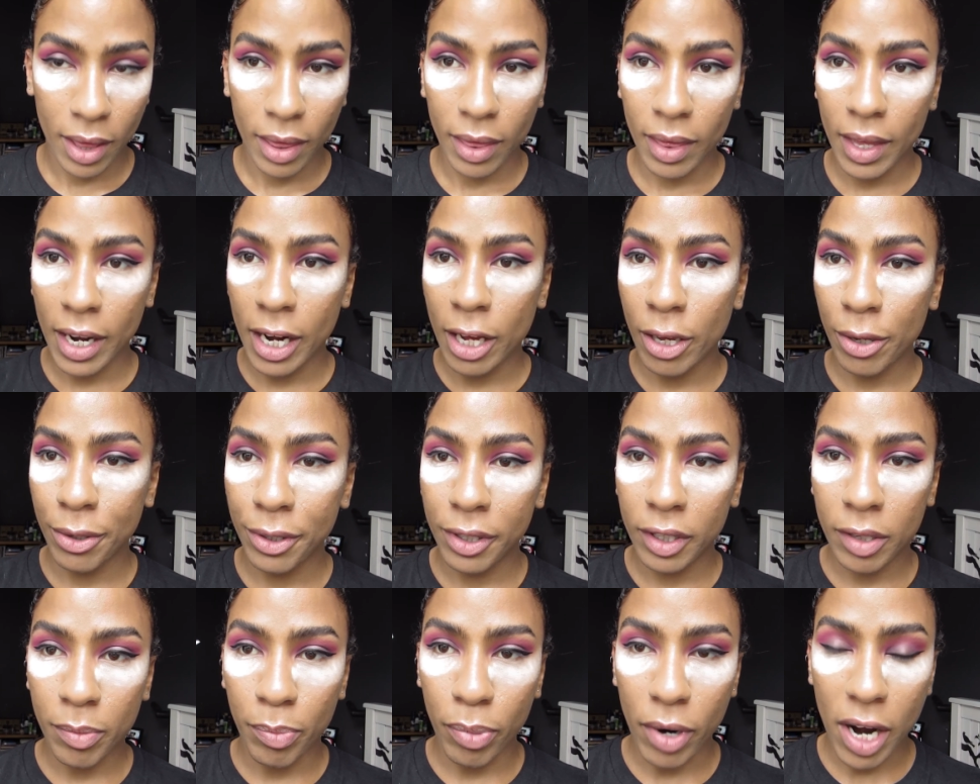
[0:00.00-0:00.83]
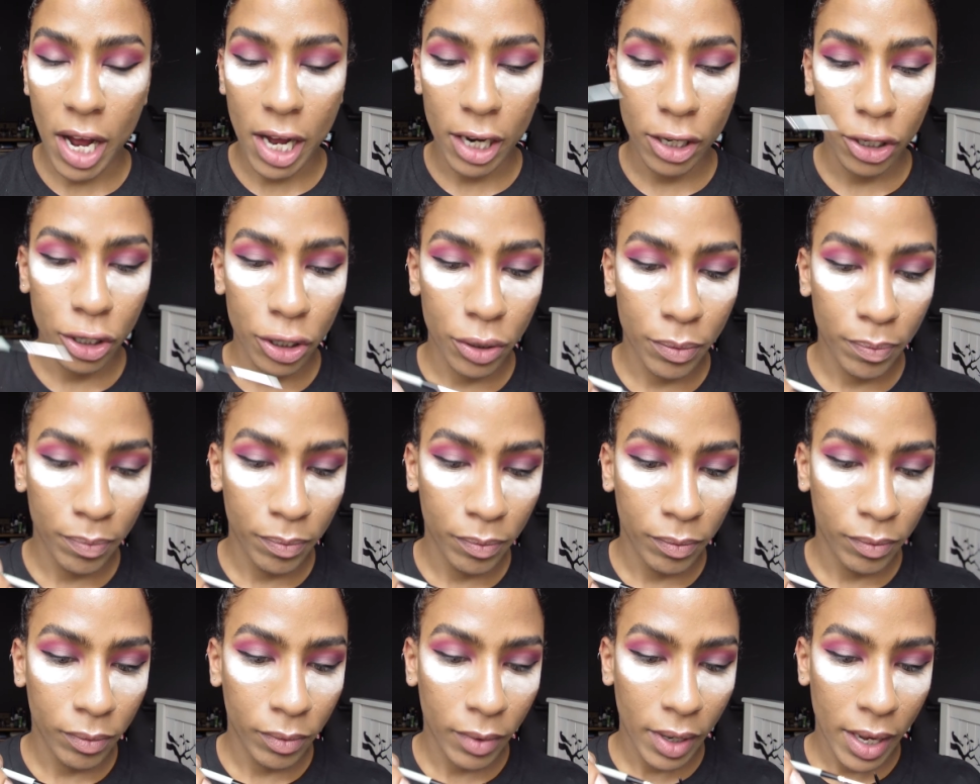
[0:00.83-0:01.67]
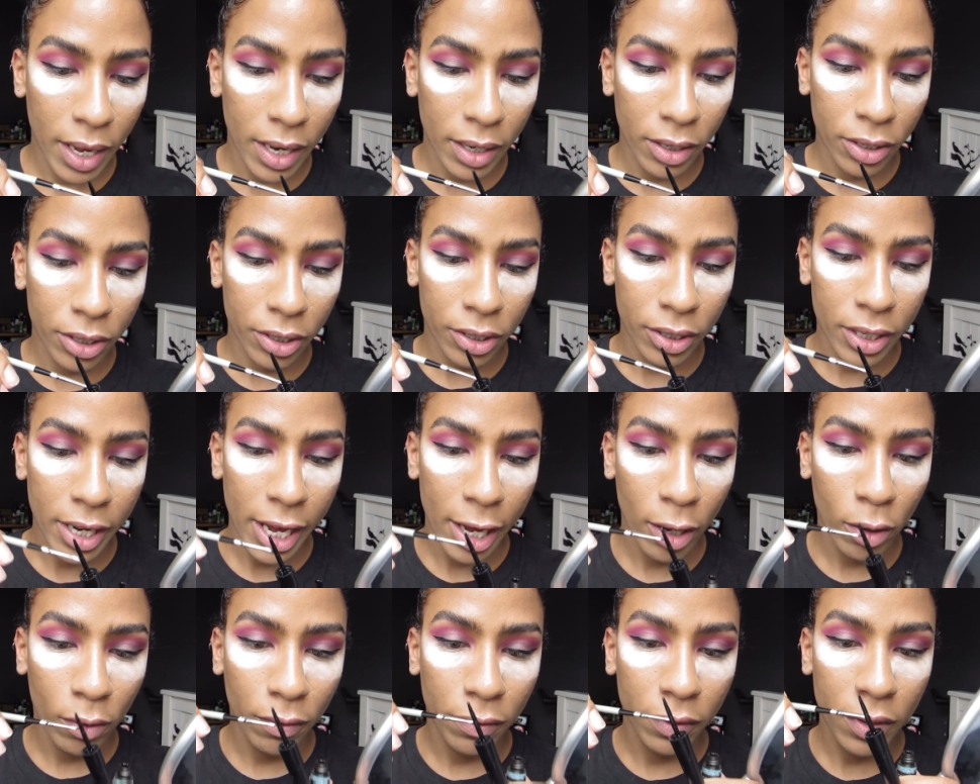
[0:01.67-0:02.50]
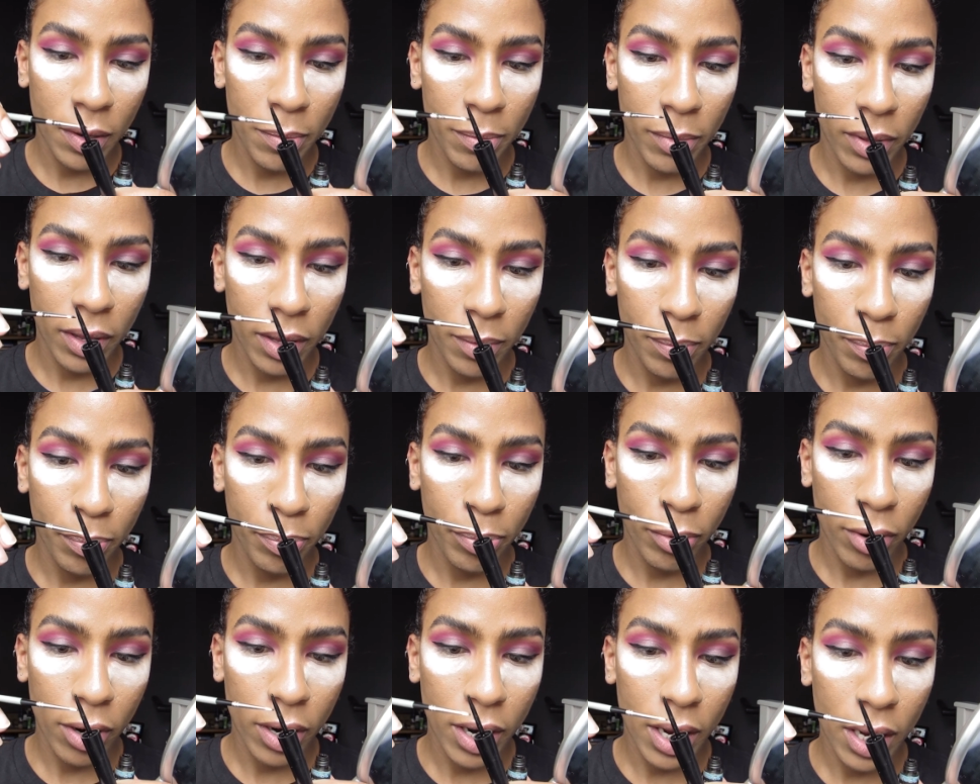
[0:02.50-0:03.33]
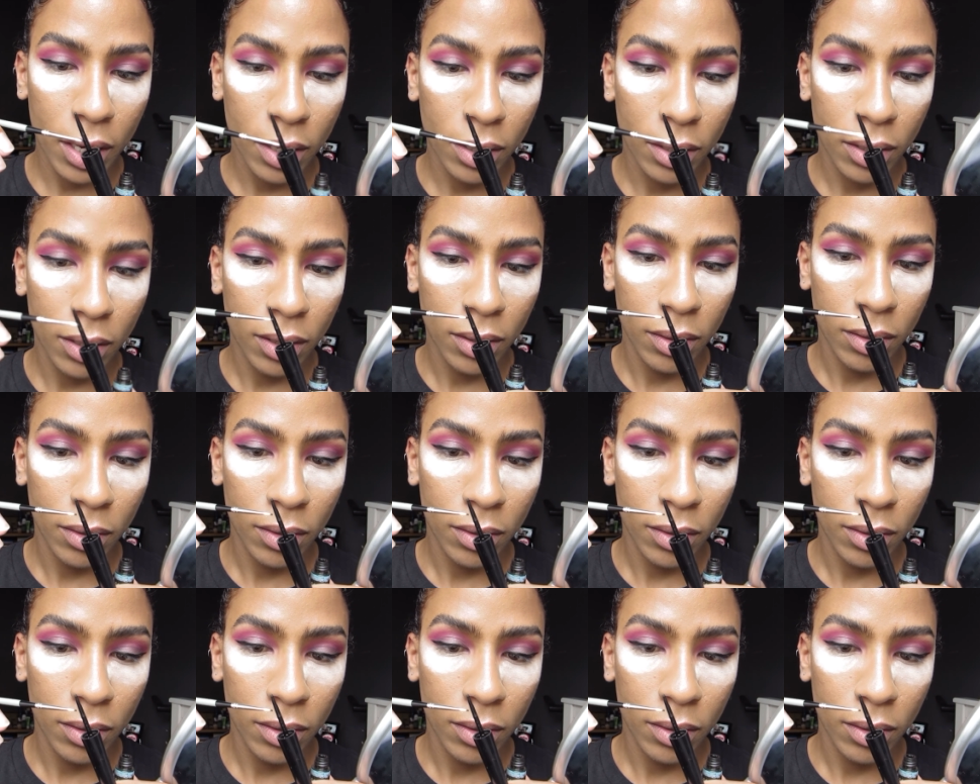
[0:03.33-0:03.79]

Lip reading: then I use the brush and just take off some of the product,